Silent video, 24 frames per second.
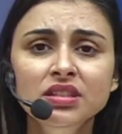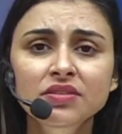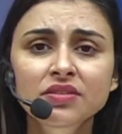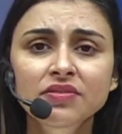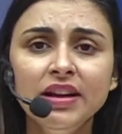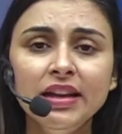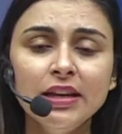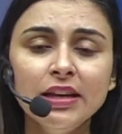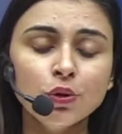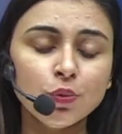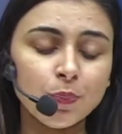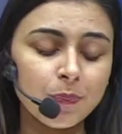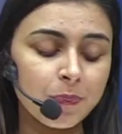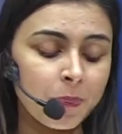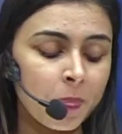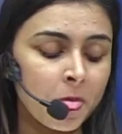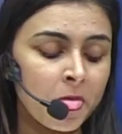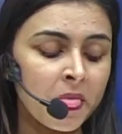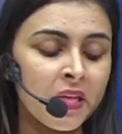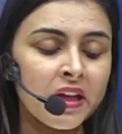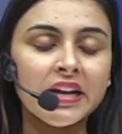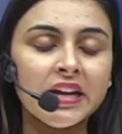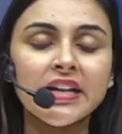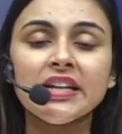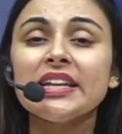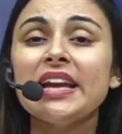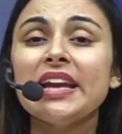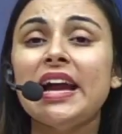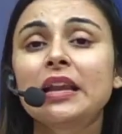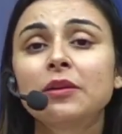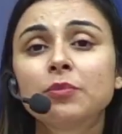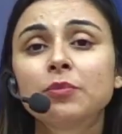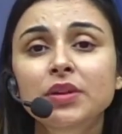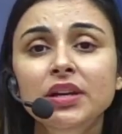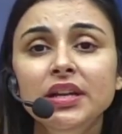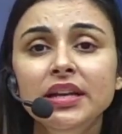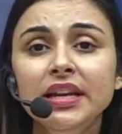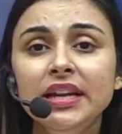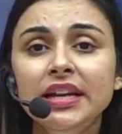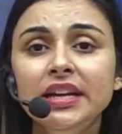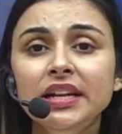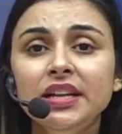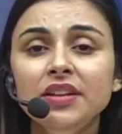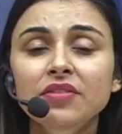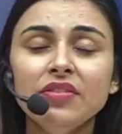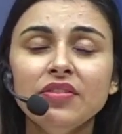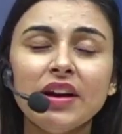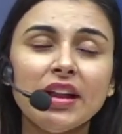value, it can be a
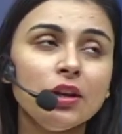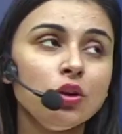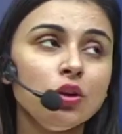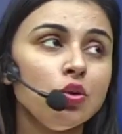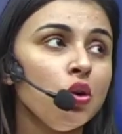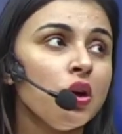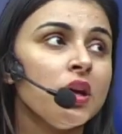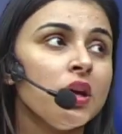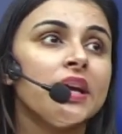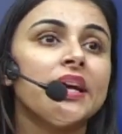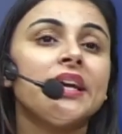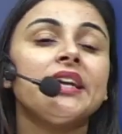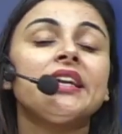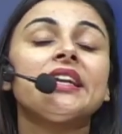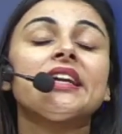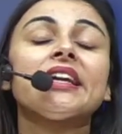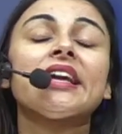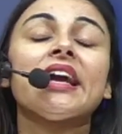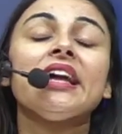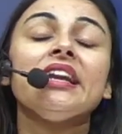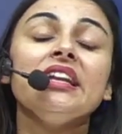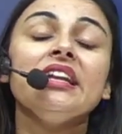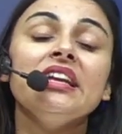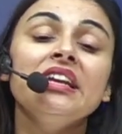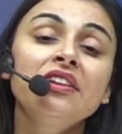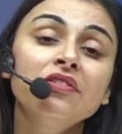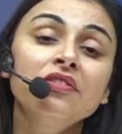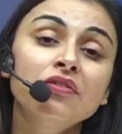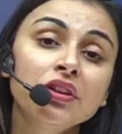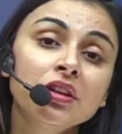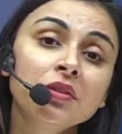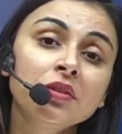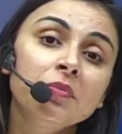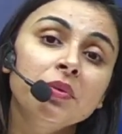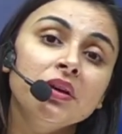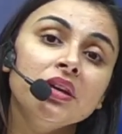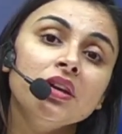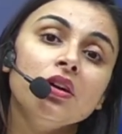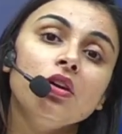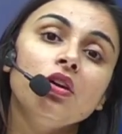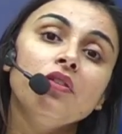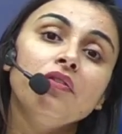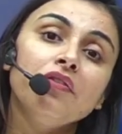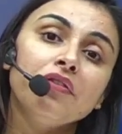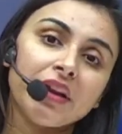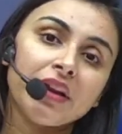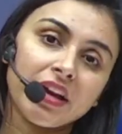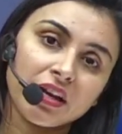negative value, it can even be a
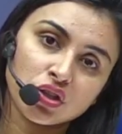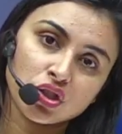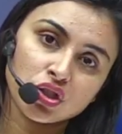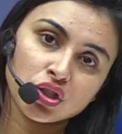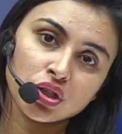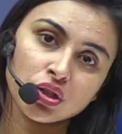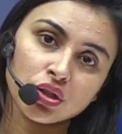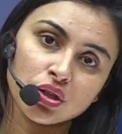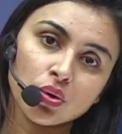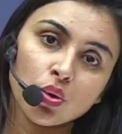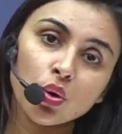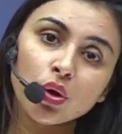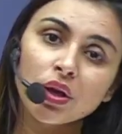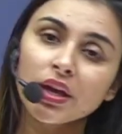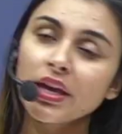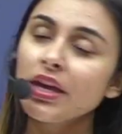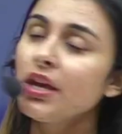fraction. Okay,